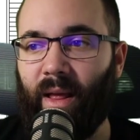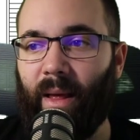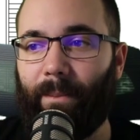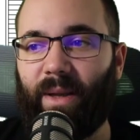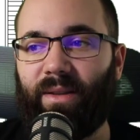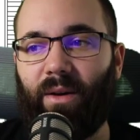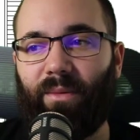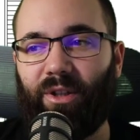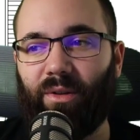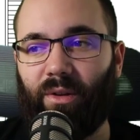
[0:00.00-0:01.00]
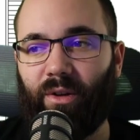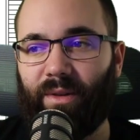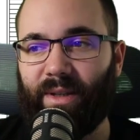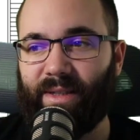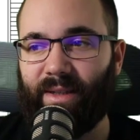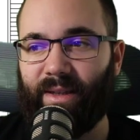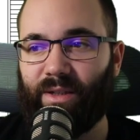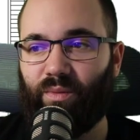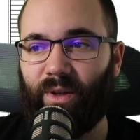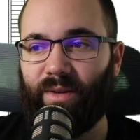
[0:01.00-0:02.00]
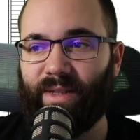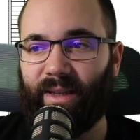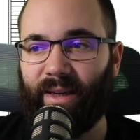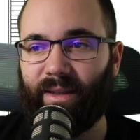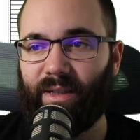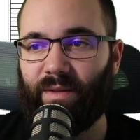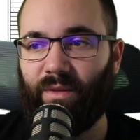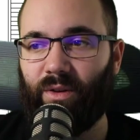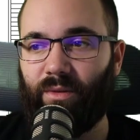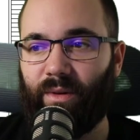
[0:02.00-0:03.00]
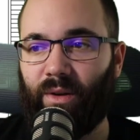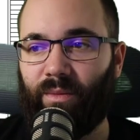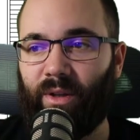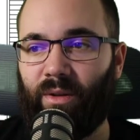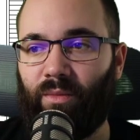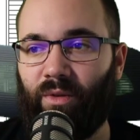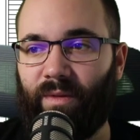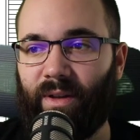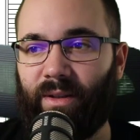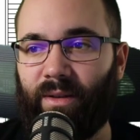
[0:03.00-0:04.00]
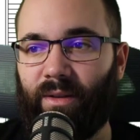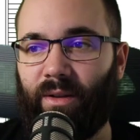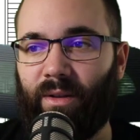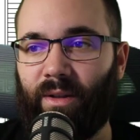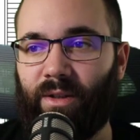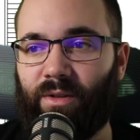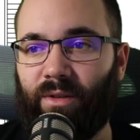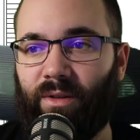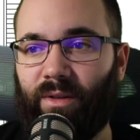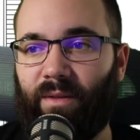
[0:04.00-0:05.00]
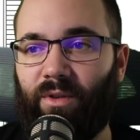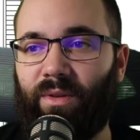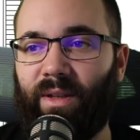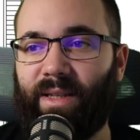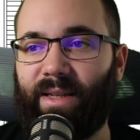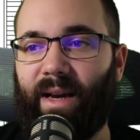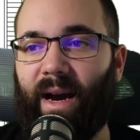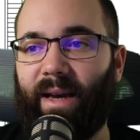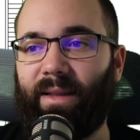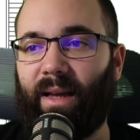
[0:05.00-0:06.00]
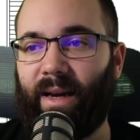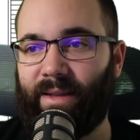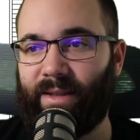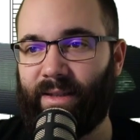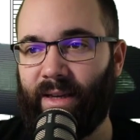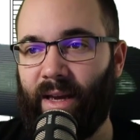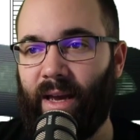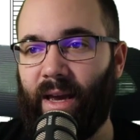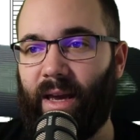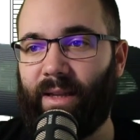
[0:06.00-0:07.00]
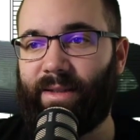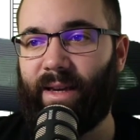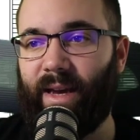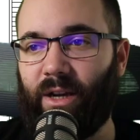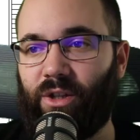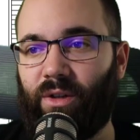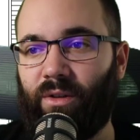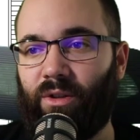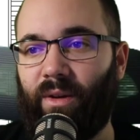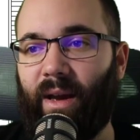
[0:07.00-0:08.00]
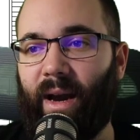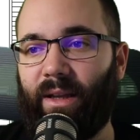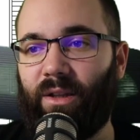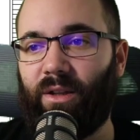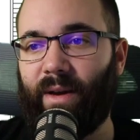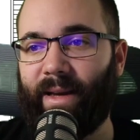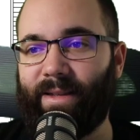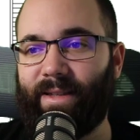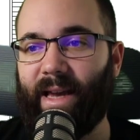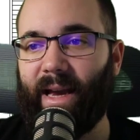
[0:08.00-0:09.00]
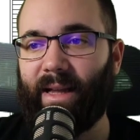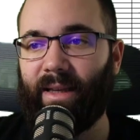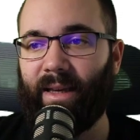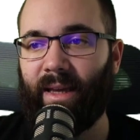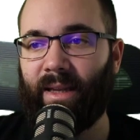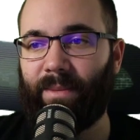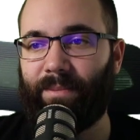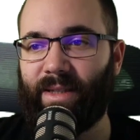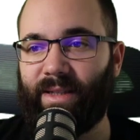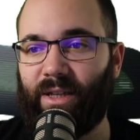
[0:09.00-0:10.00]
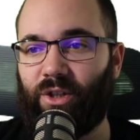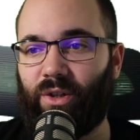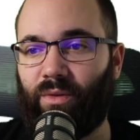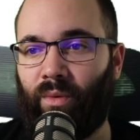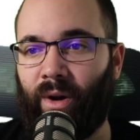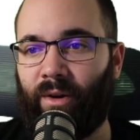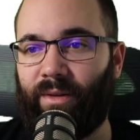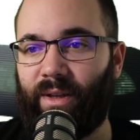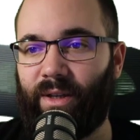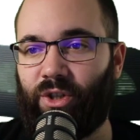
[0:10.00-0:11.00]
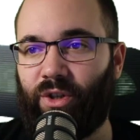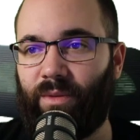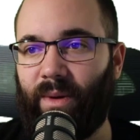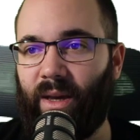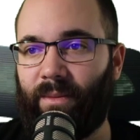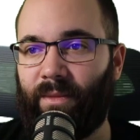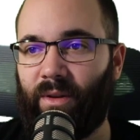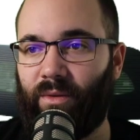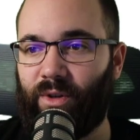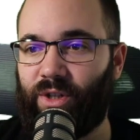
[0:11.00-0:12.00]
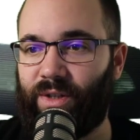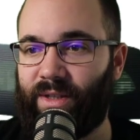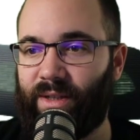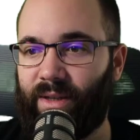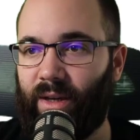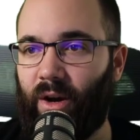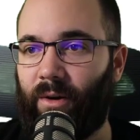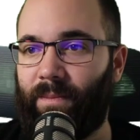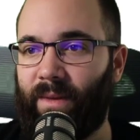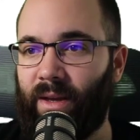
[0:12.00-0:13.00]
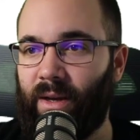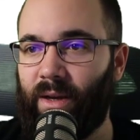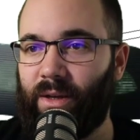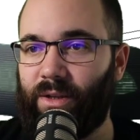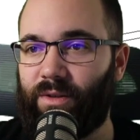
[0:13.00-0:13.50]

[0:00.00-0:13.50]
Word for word: But now what you'll notice is when you select this view and when you move it, it's going to give you these guidelines, and it's actually going to guide you exactly in the position where this should be, which is here. So